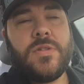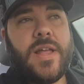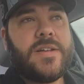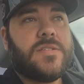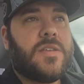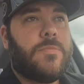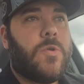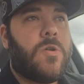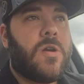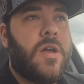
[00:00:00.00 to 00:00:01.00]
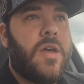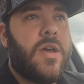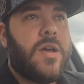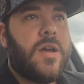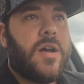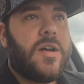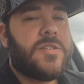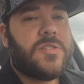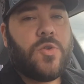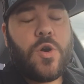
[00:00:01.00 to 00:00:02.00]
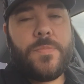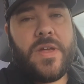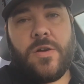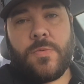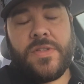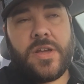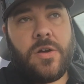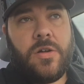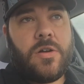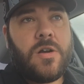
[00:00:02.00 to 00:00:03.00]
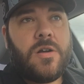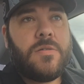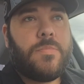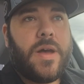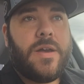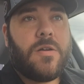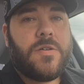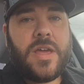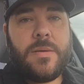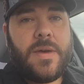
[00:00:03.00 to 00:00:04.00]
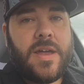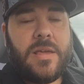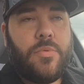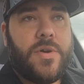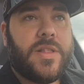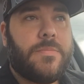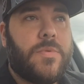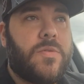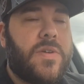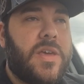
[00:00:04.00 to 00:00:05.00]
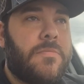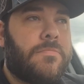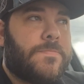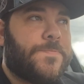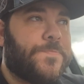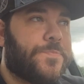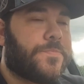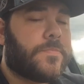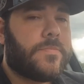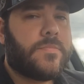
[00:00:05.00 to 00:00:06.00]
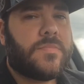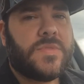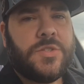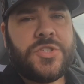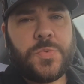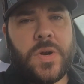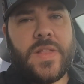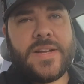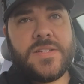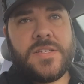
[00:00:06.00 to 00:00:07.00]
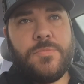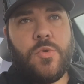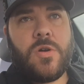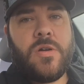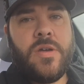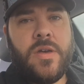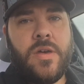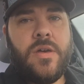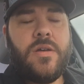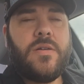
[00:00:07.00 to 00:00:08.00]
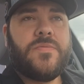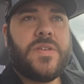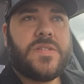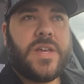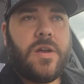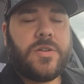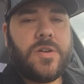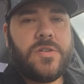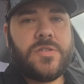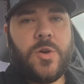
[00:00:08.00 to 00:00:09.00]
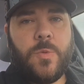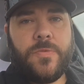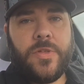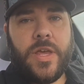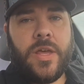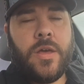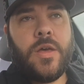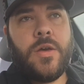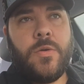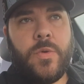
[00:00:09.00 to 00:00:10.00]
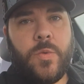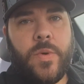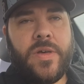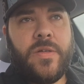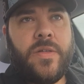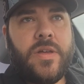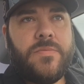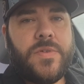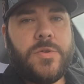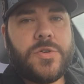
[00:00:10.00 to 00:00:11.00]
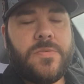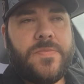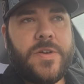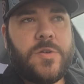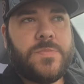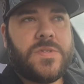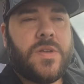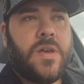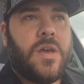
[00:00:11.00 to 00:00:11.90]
Would like to see more. Storm, they don't really call her by her name at any point in the movie. You just would have liked to see more of these characters, and hopefully we will in future films.